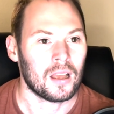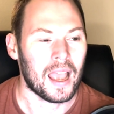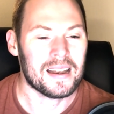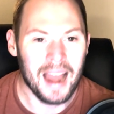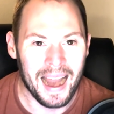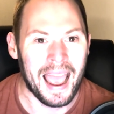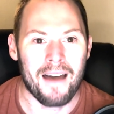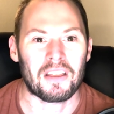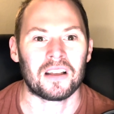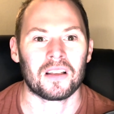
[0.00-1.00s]
and not
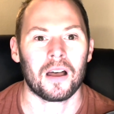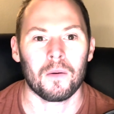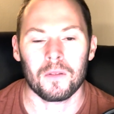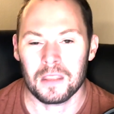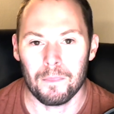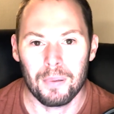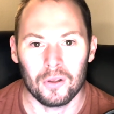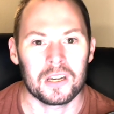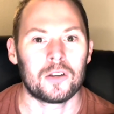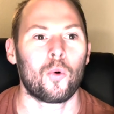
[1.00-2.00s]
having the
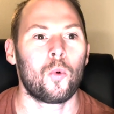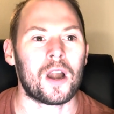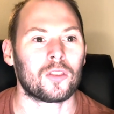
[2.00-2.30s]
ability to win